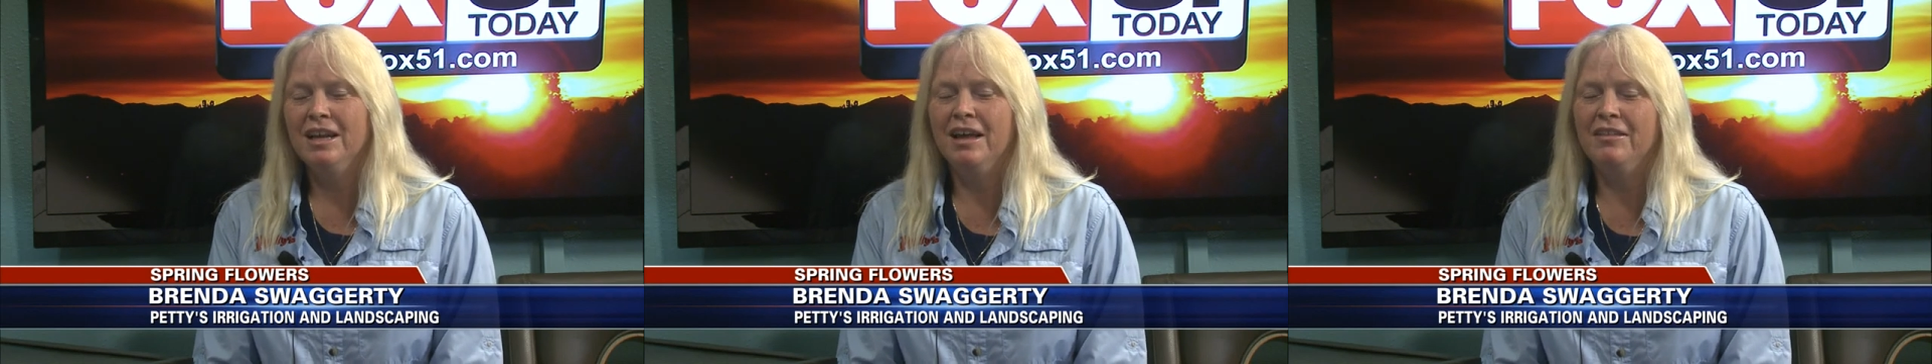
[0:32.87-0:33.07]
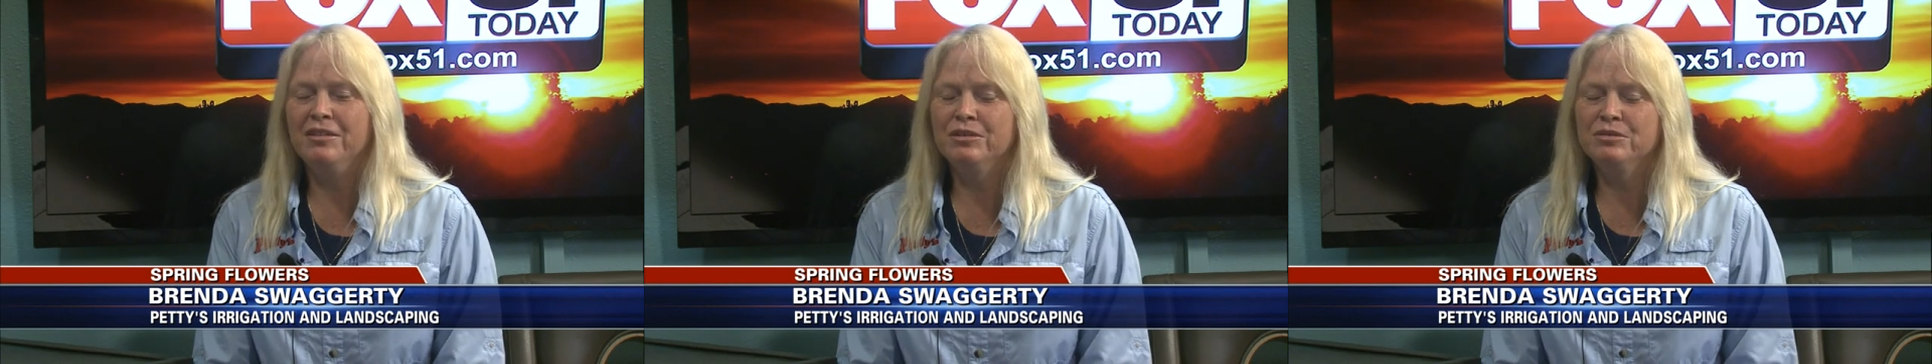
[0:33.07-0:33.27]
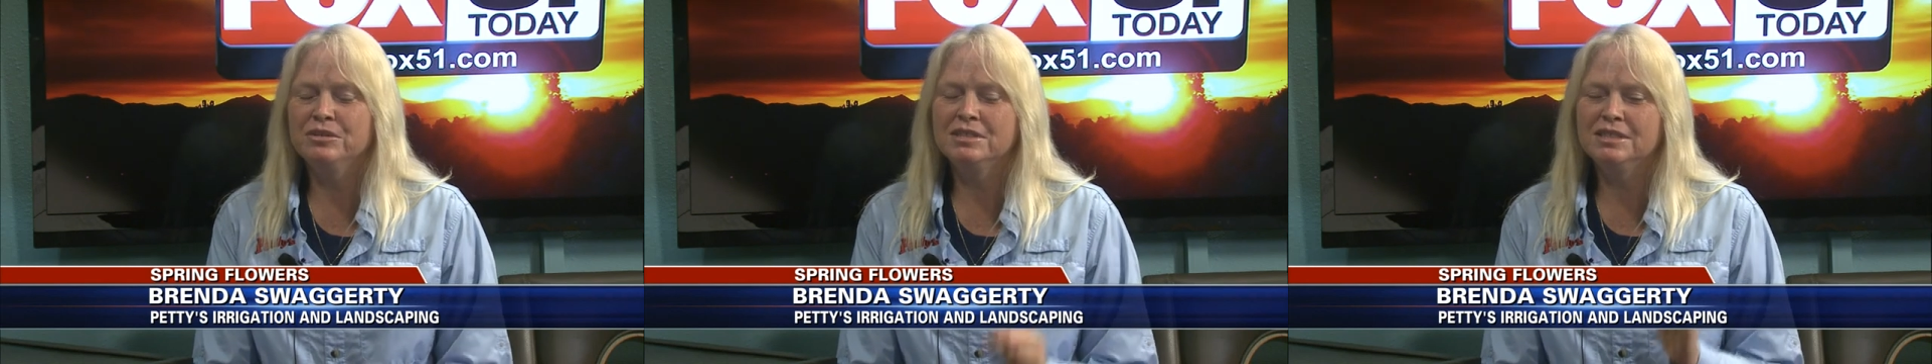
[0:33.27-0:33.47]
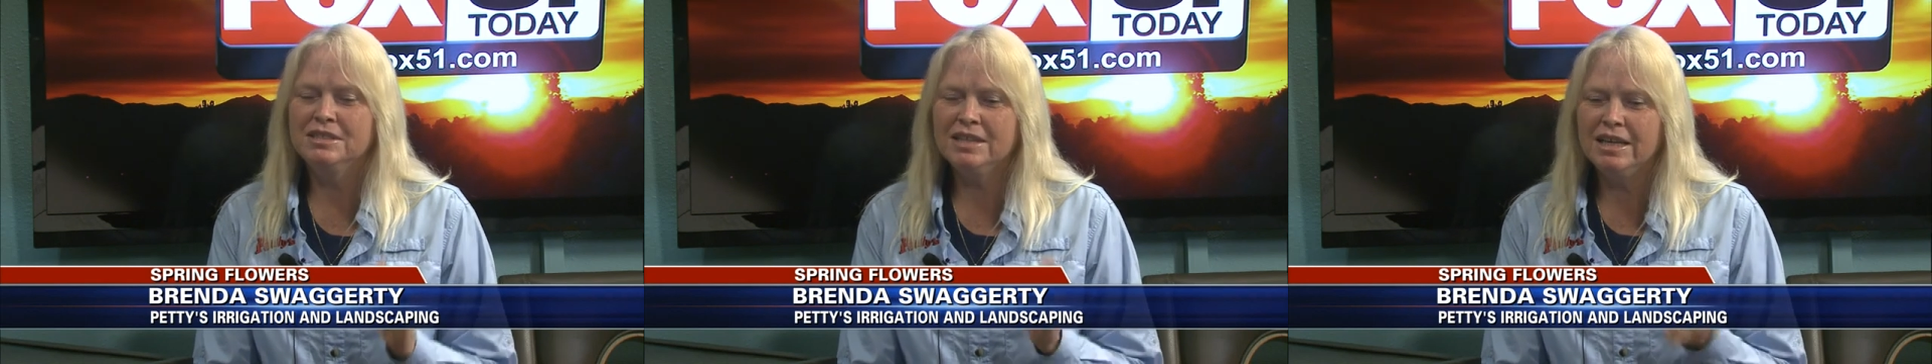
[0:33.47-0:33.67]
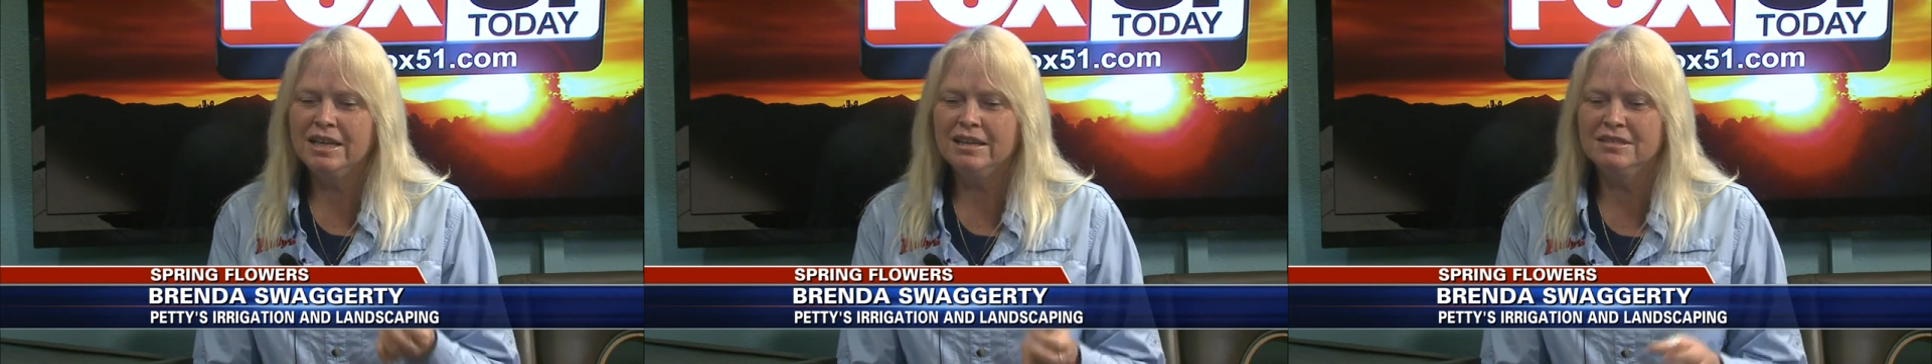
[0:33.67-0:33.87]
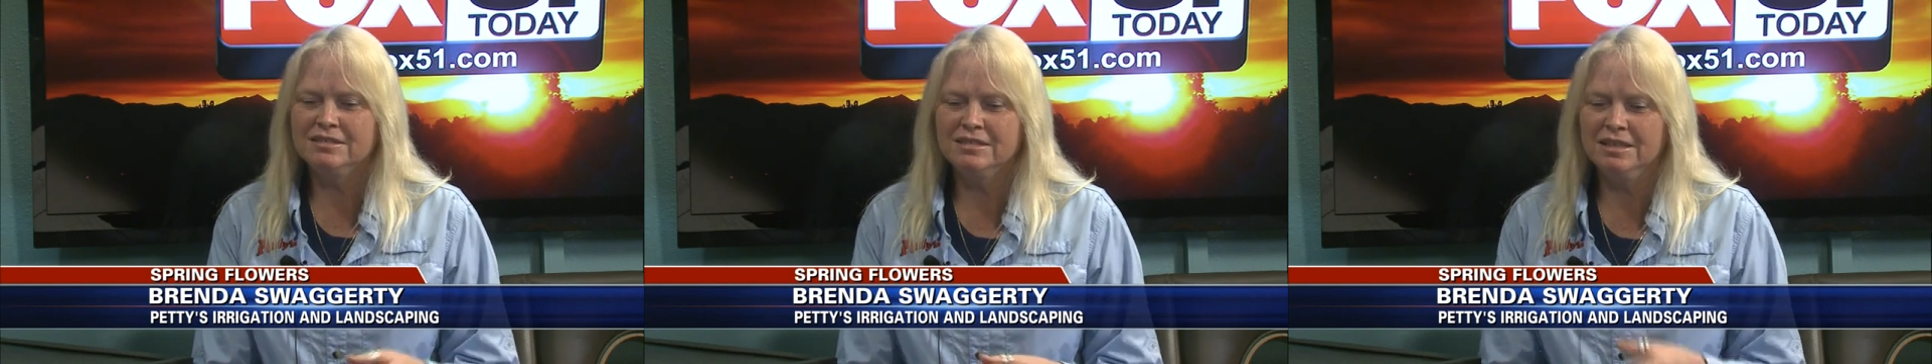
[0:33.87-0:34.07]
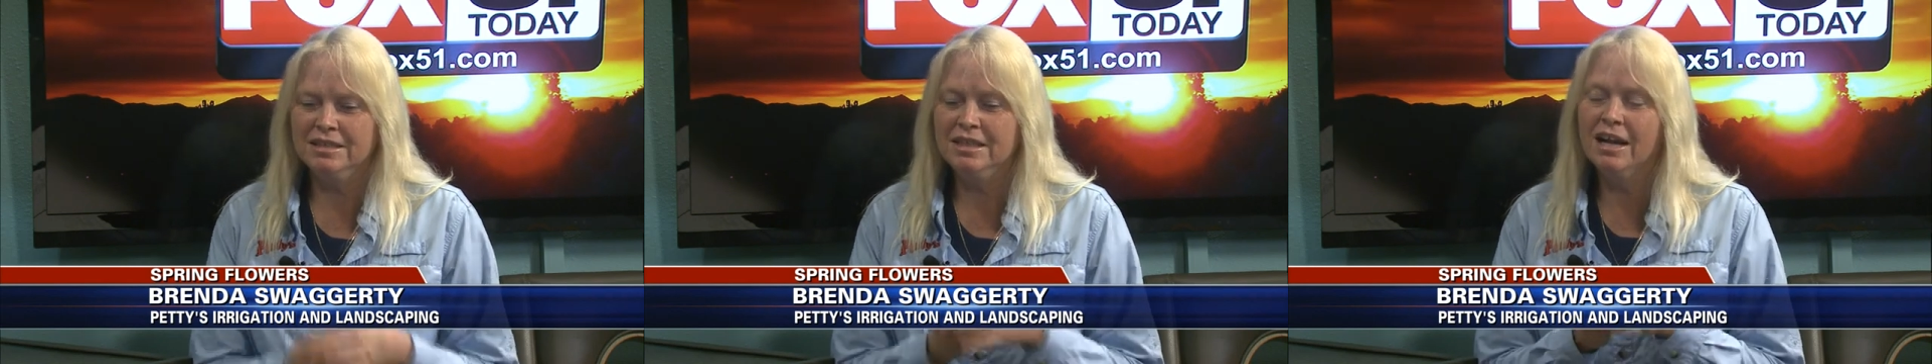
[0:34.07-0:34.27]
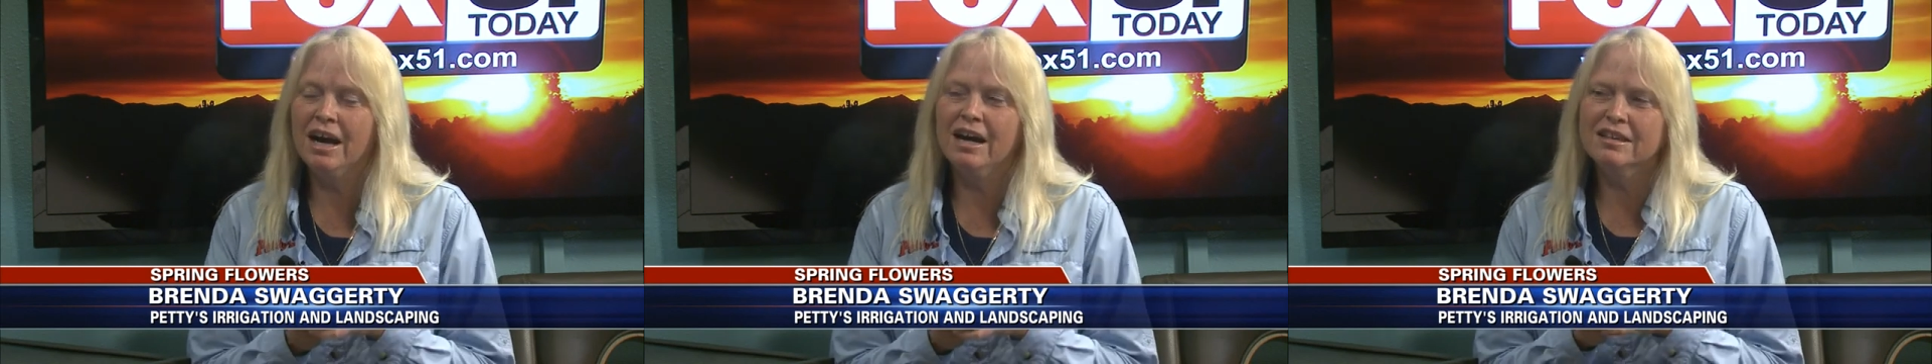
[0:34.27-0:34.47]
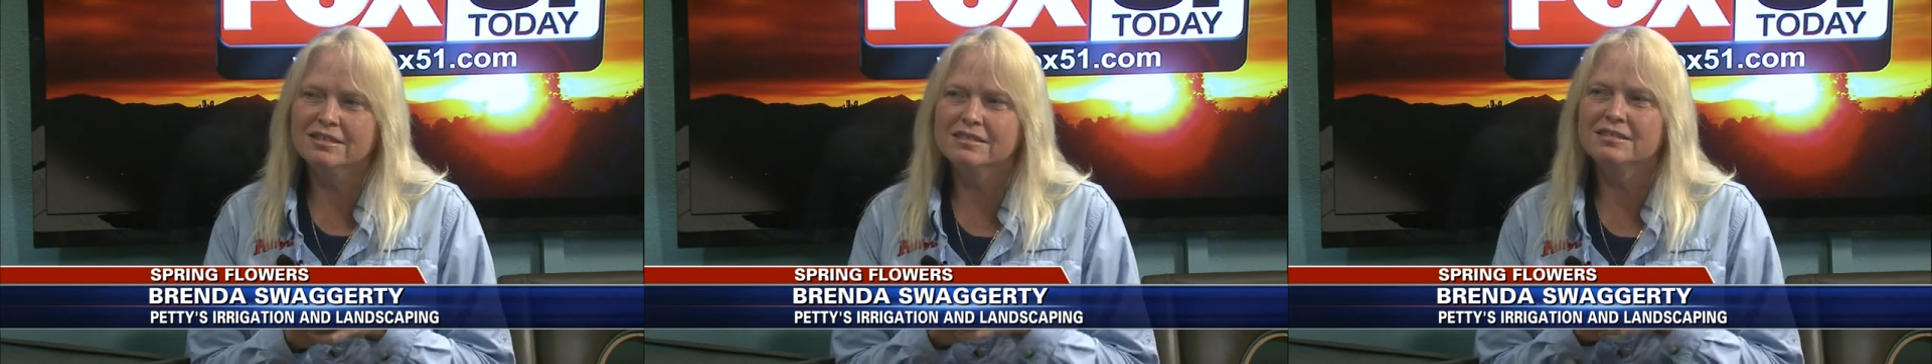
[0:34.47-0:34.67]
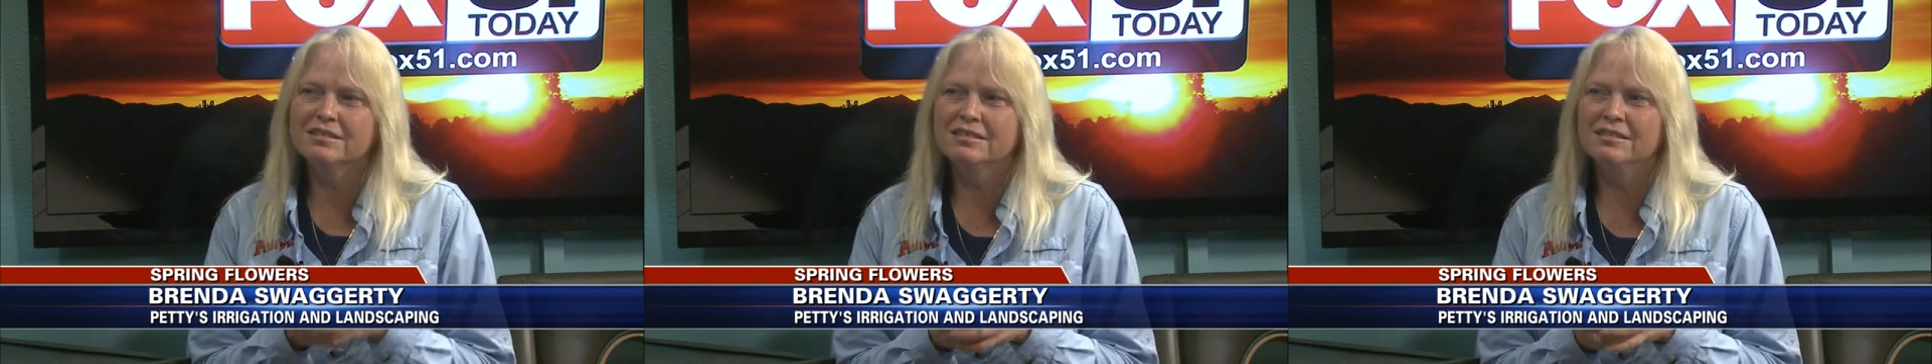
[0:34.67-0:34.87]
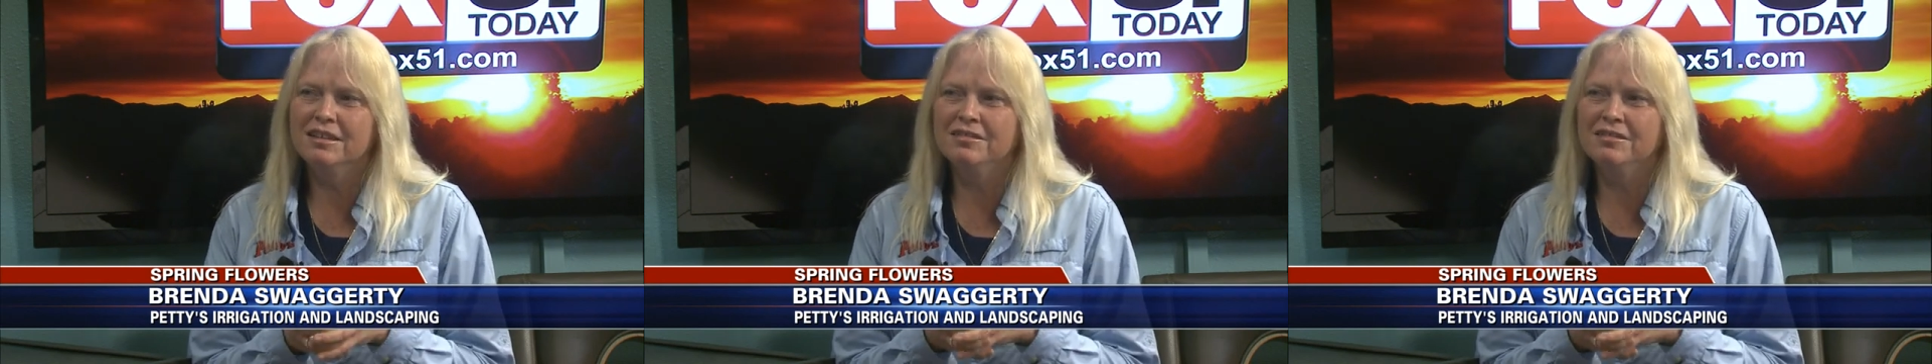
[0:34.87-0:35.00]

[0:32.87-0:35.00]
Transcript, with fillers: And those seeds, the nuts